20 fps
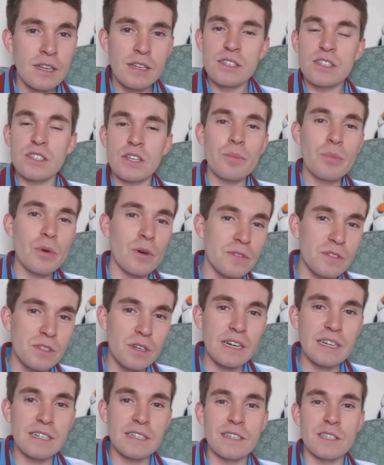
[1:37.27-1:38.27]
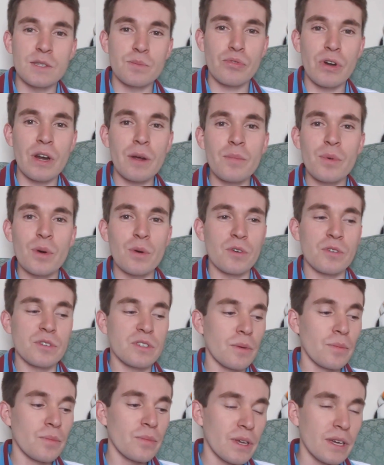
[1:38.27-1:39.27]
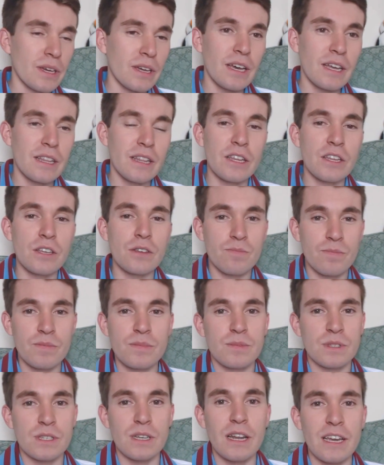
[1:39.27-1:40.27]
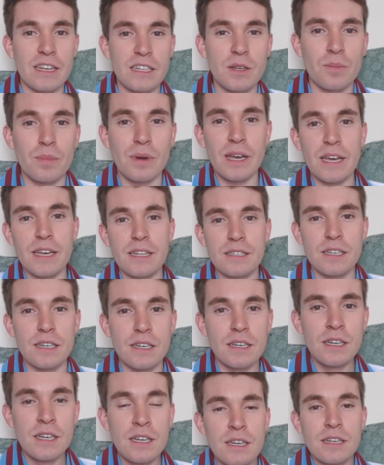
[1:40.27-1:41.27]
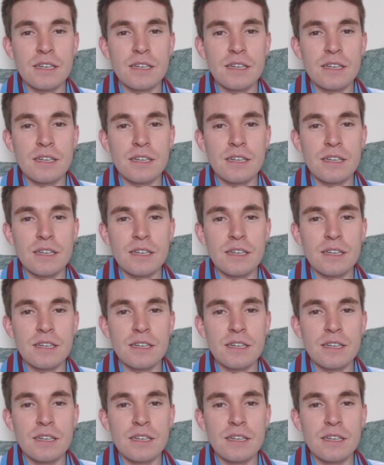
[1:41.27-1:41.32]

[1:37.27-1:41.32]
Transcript: sub off Titus Bramble or something, and then you select a player to